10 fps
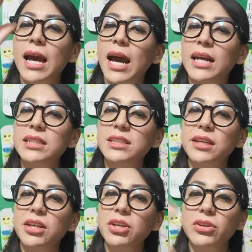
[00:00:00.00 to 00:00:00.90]
And
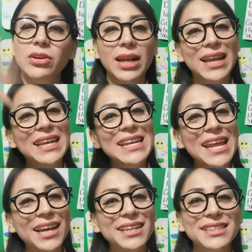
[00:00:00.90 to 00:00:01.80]
see you
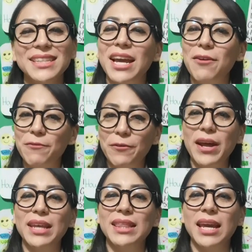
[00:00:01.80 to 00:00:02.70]
next
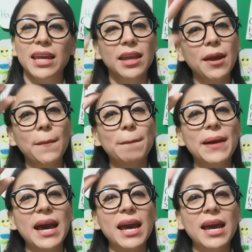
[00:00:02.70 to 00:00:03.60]
Friday.
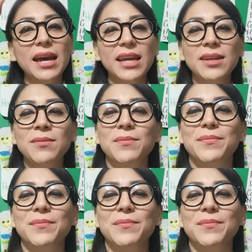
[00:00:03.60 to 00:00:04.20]
Bye.